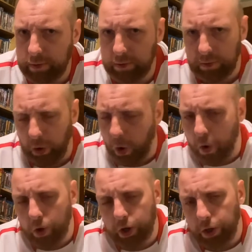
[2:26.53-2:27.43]

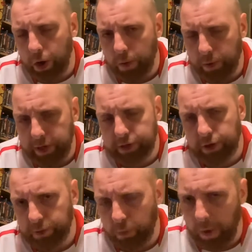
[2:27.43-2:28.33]
long ago, when he's got
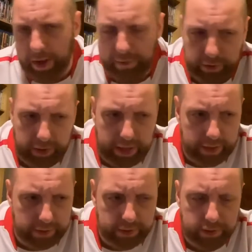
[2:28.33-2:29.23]
a wife and
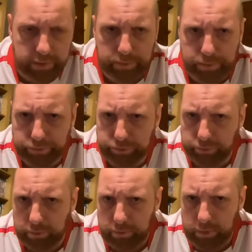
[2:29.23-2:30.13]
kids,
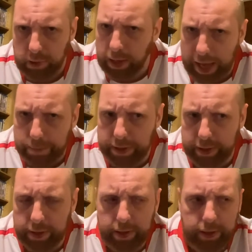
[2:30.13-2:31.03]
happy,
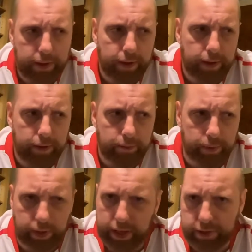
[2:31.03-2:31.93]

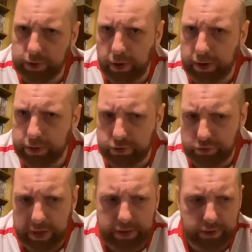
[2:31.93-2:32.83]
but it's not.
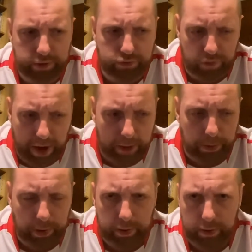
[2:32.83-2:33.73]
It's drab.
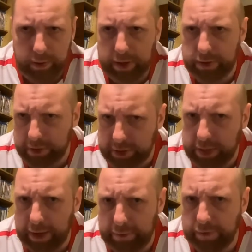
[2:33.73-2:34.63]
It's a
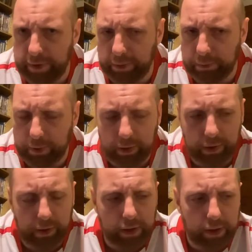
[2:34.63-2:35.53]
sad film.
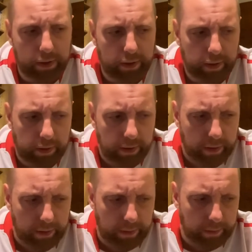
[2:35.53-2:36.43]

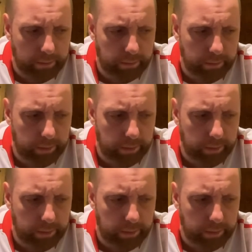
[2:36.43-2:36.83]
And